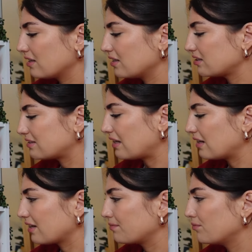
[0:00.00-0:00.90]
They're just set
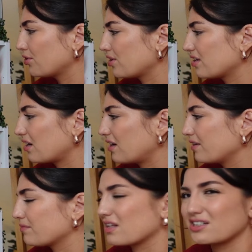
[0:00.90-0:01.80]
in like modern
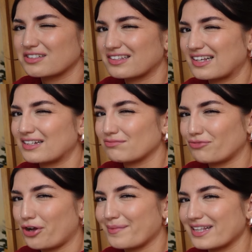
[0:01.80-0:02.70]
times. They're just like
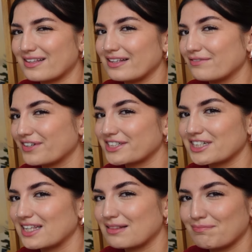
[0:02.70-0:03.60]
romancy,
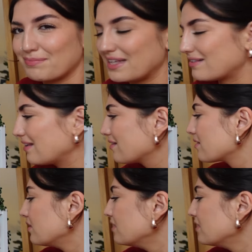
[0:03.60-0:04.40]
fiction-y pieces.